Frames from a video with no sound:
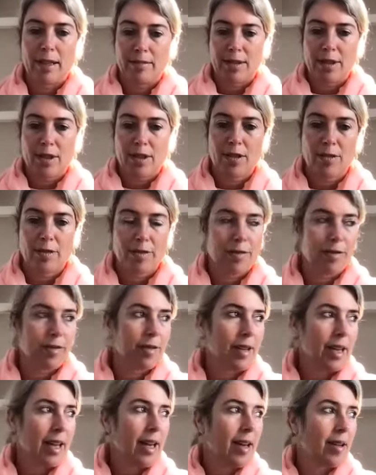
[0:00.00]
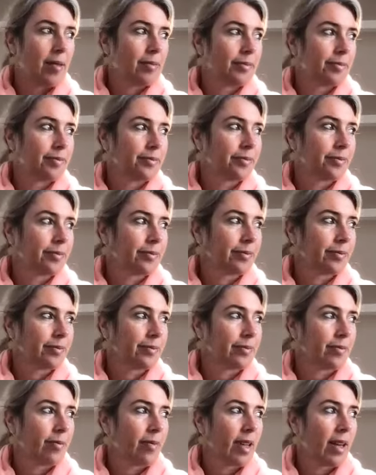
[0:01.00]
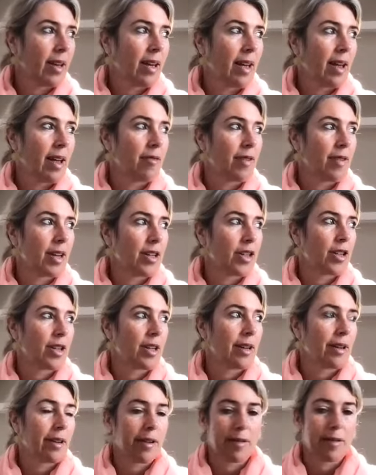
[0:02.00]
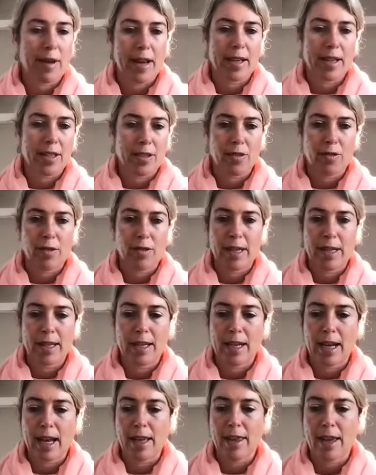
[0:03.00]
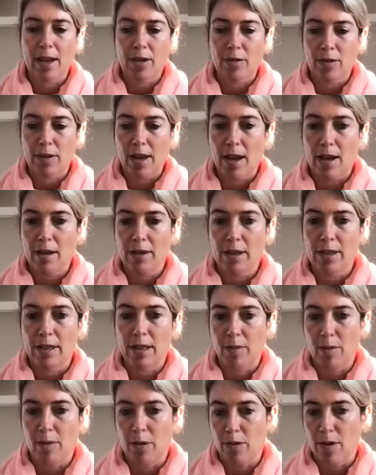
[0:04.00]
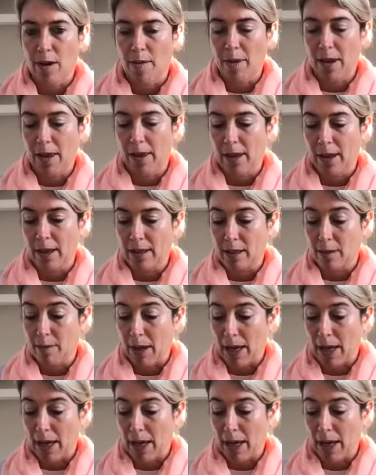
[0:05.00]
sort of adventure race or anything like that without the Deep Blue rub. I think it's